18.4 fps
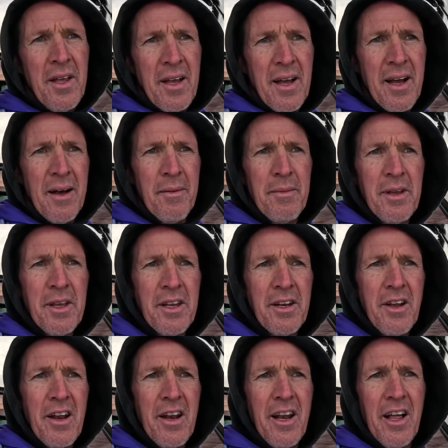
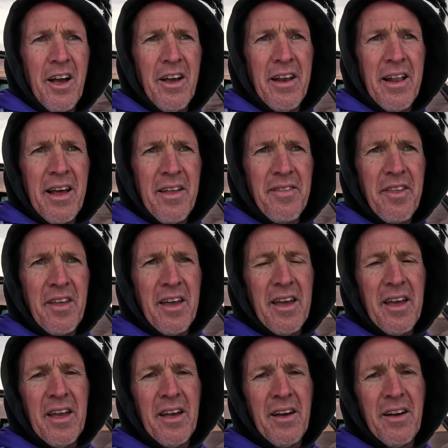You're not alone out
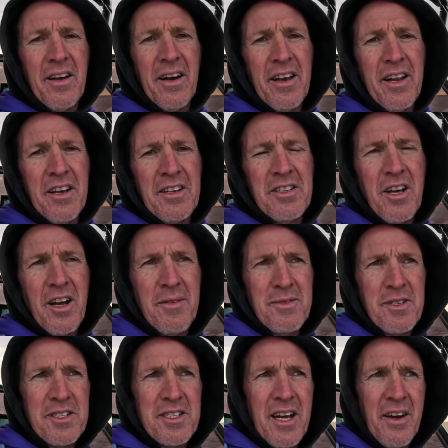there. I know
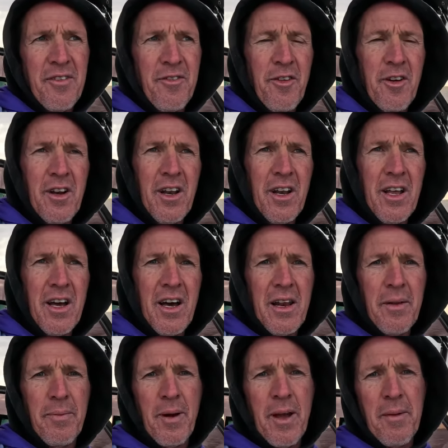times are tough for a
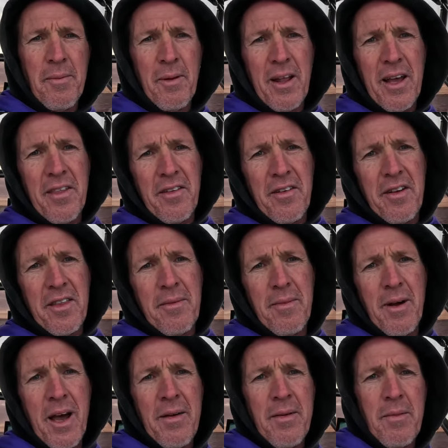lot of people out there at the
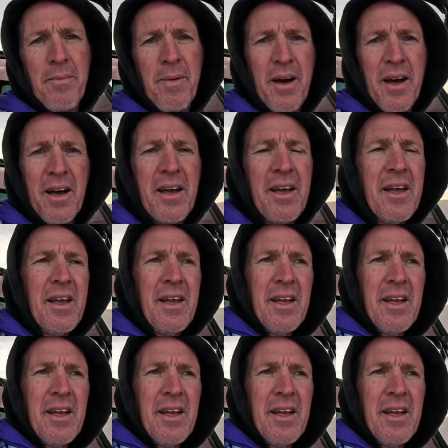moment, but